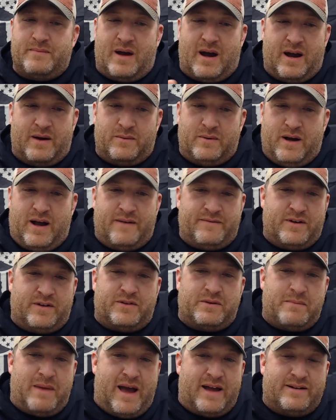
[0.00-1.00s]
I have
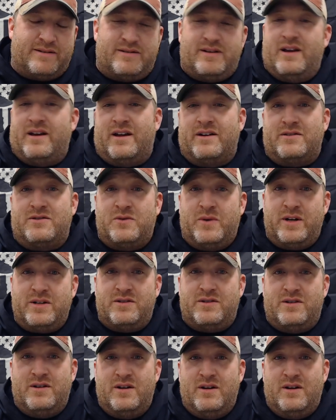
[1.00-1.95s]
nothing bad to say against Twitch.